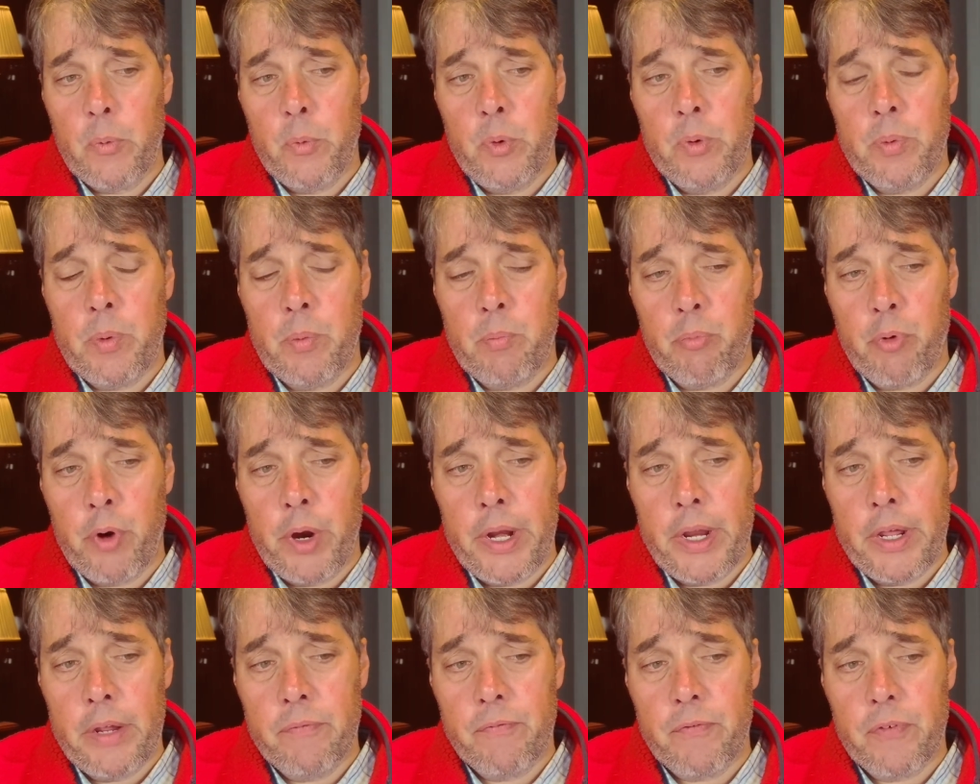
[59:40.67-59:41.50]
We've been
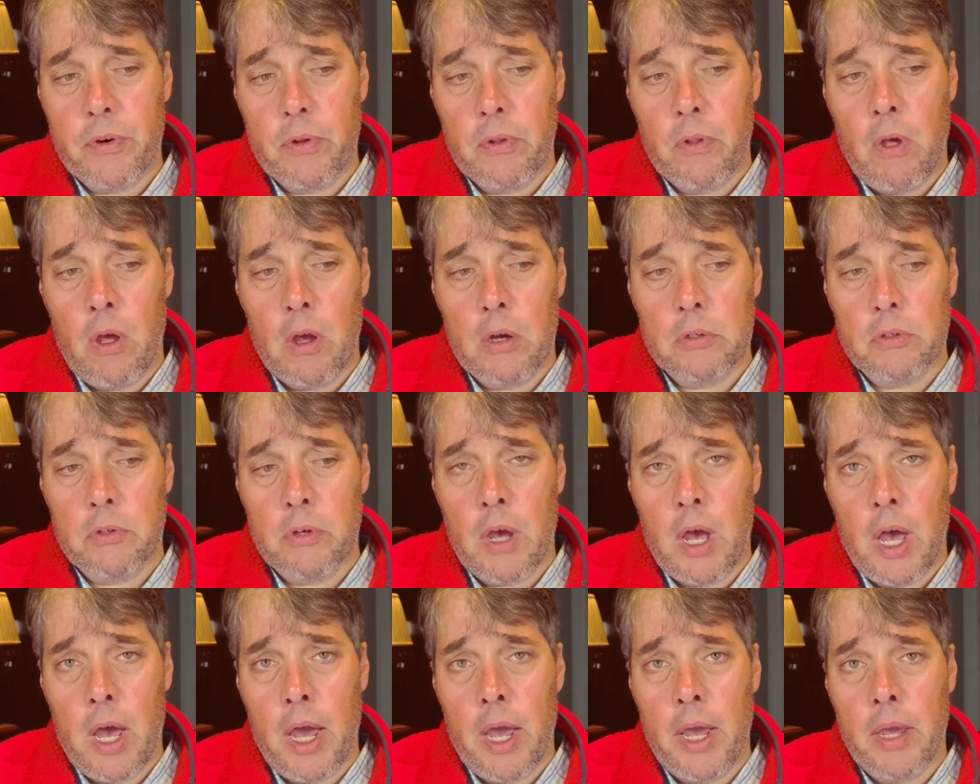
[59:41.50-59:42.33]
breeding for a long
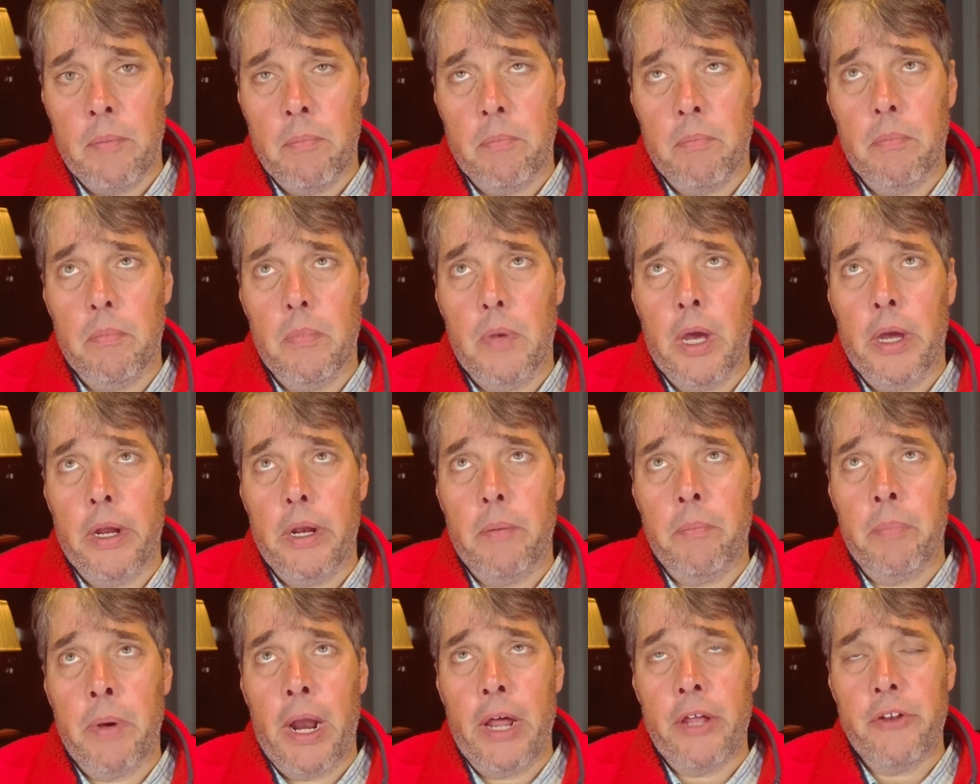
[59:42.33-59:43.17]
time,
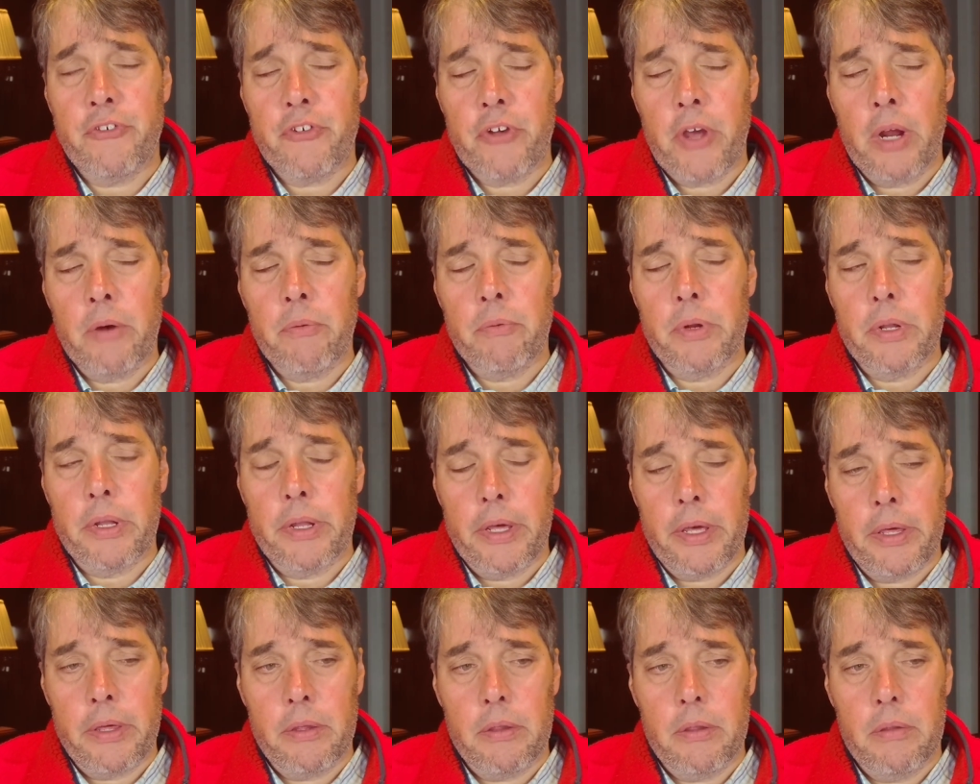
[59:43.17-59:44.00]
but
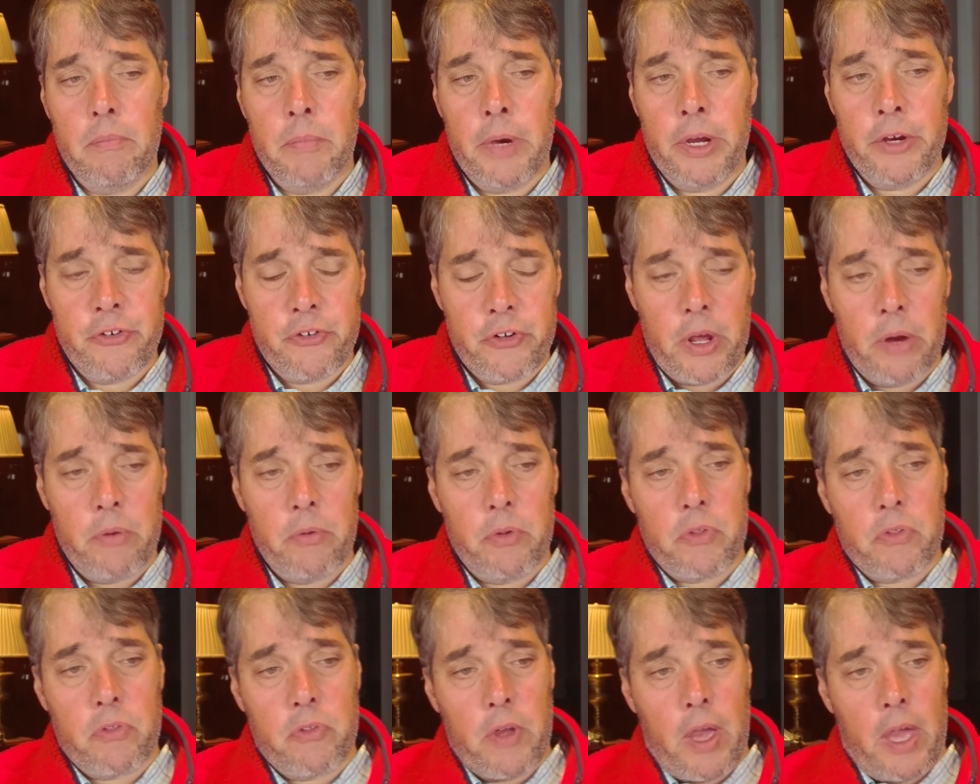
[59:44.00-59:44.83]
my
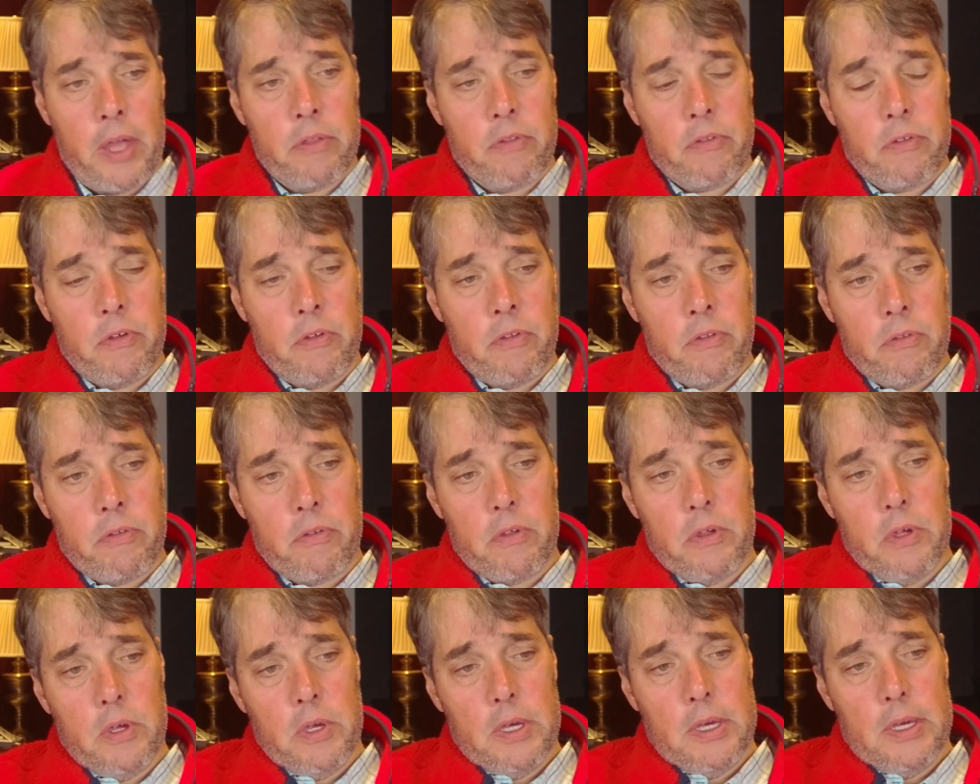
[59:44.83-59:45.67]
general sense
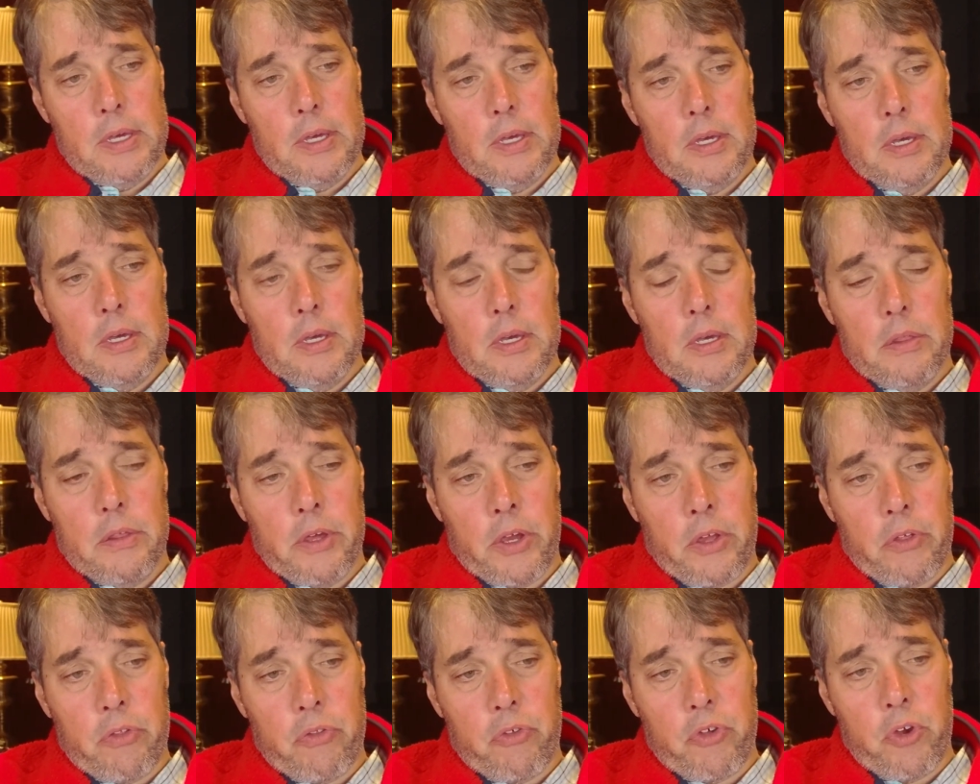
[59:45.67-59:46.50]
is
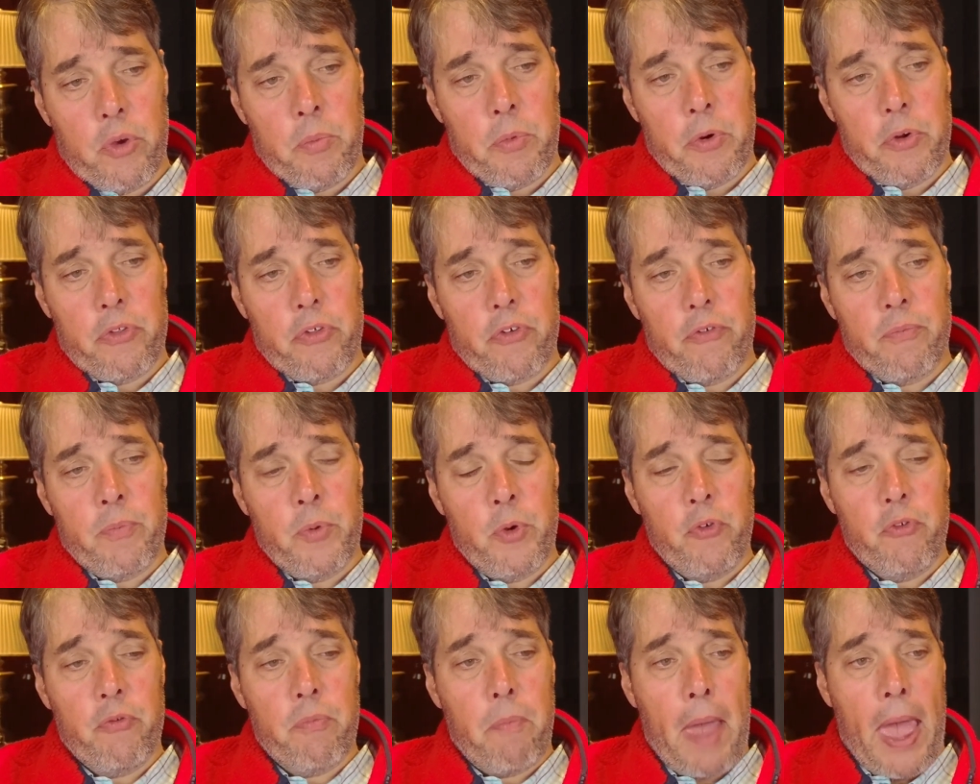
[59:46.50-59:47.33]
the consumers have
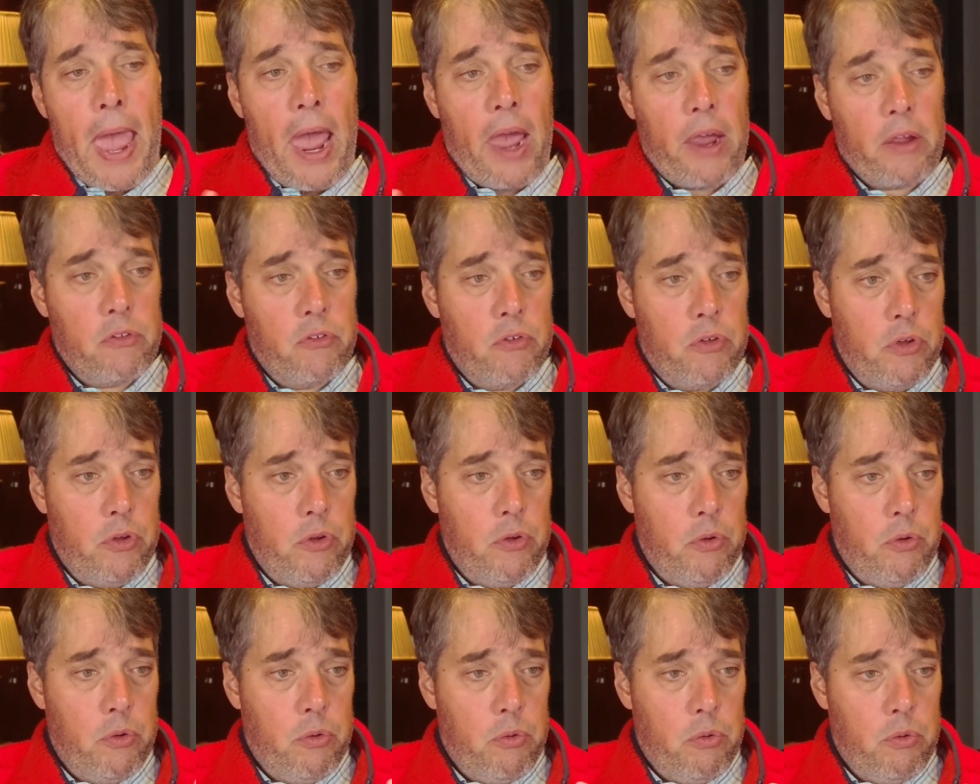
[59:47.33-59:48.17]
moved back
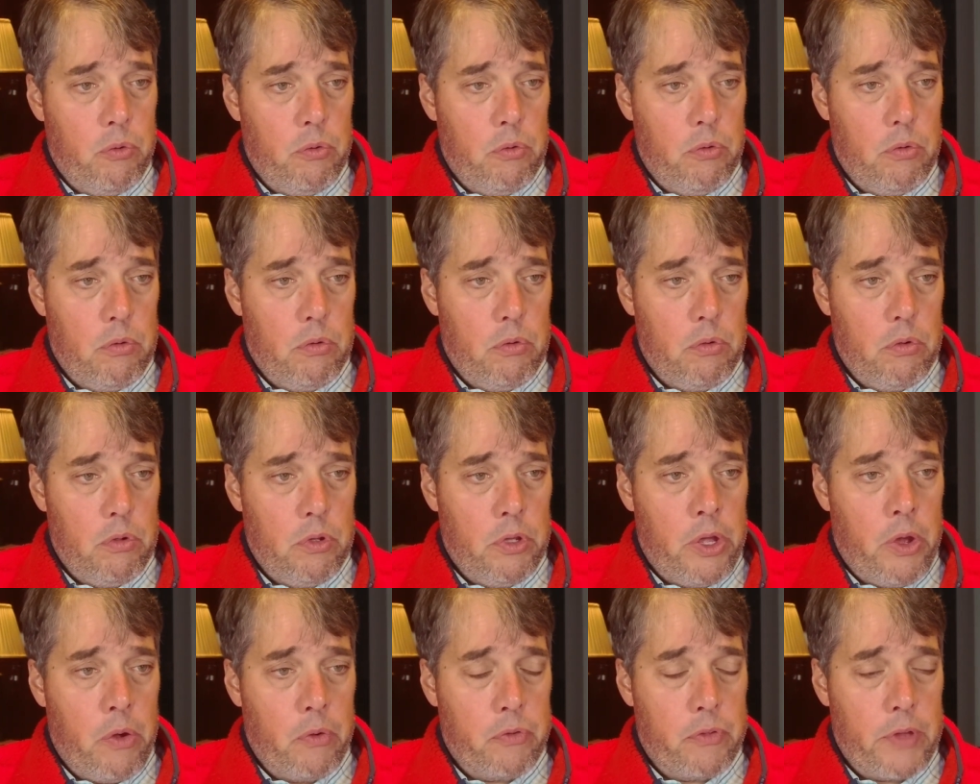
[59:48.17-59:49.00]
to,
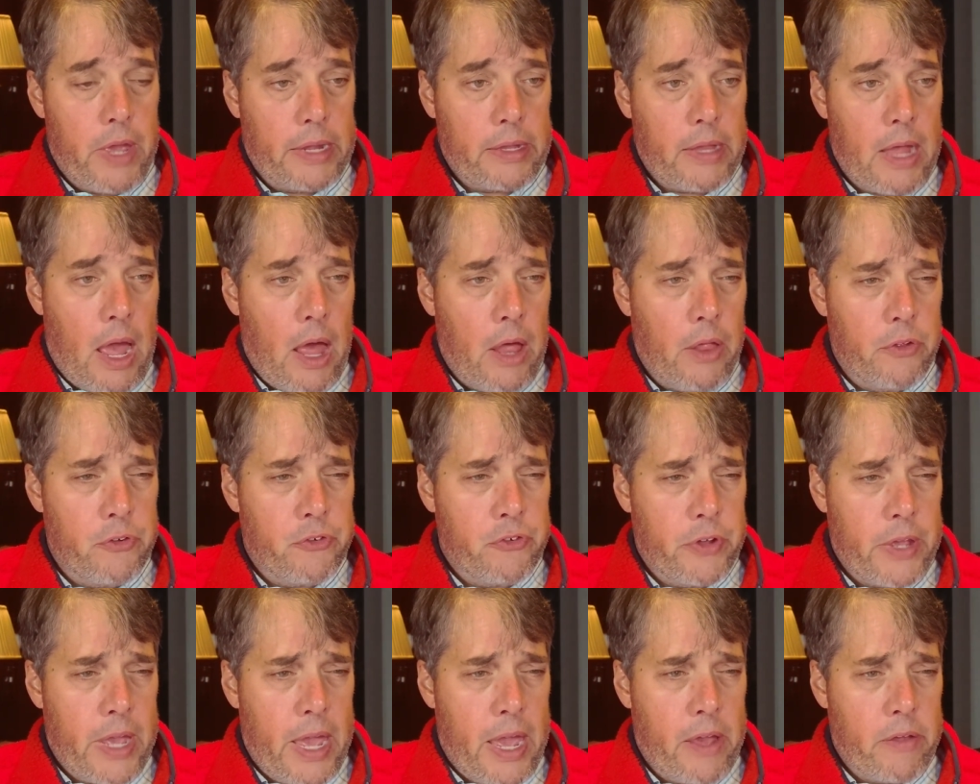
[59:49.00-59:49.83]

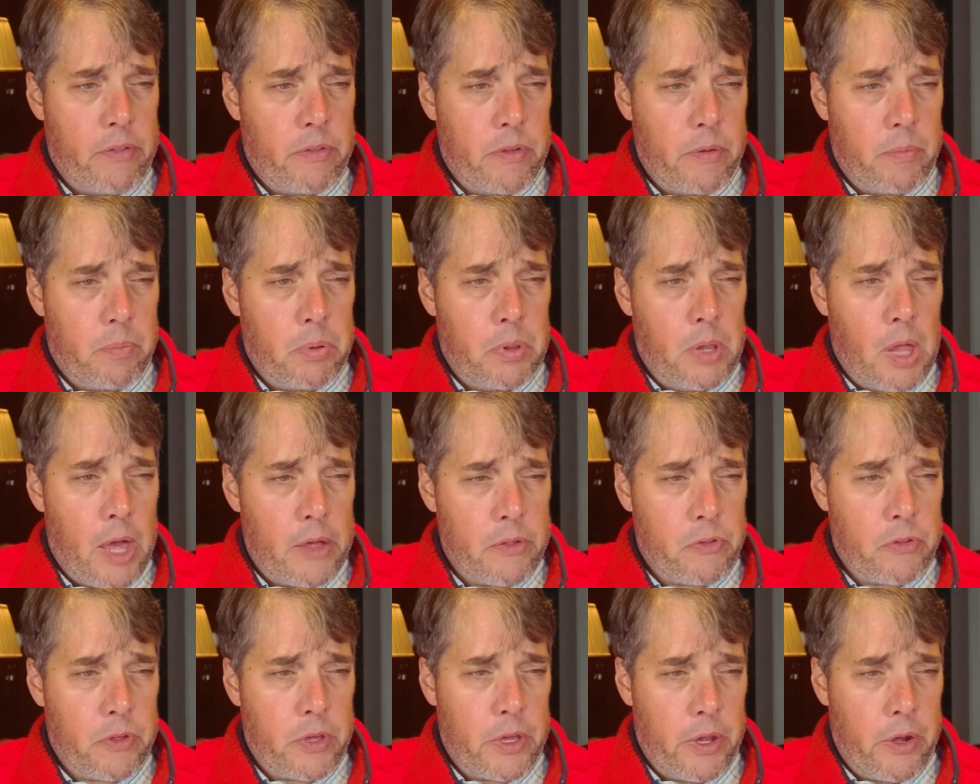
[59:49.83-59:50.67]
technology has a
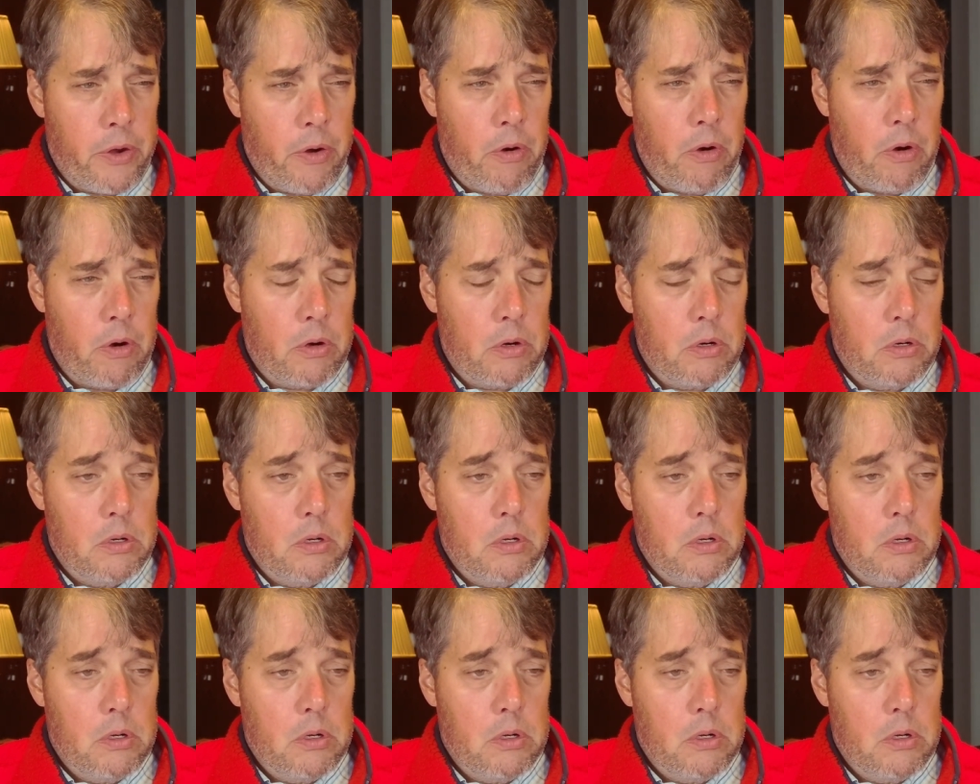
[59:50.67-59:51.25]
plus here.